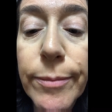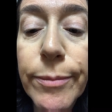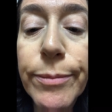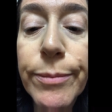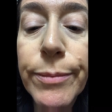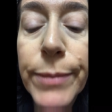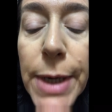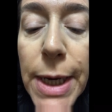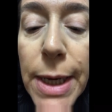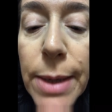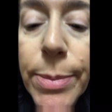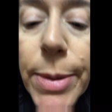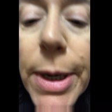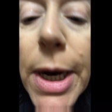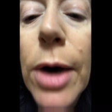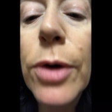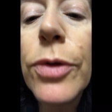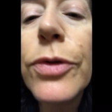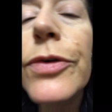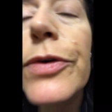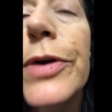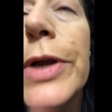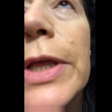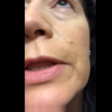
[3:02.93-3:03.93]
By
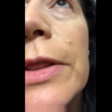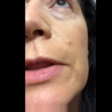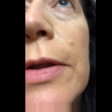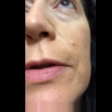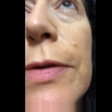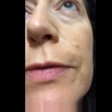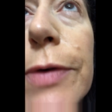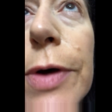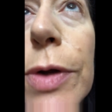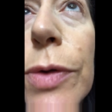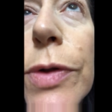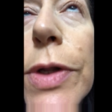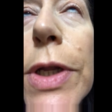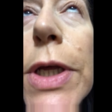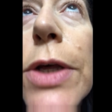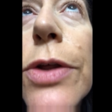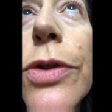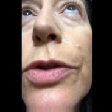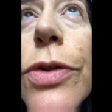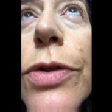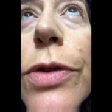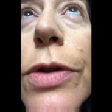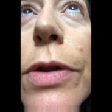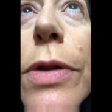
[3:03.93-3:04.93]
powdering this
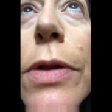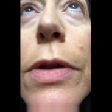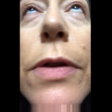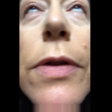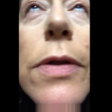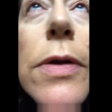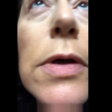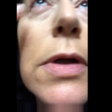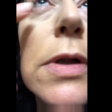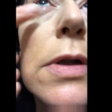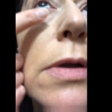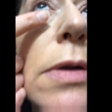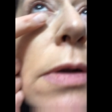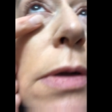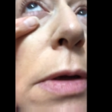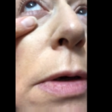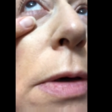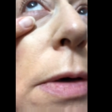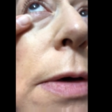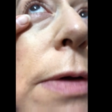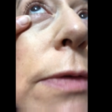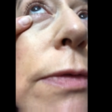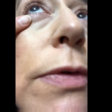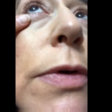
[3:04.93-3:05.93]
foundation. So I don't
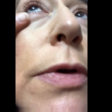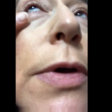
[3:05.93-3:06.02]
know if you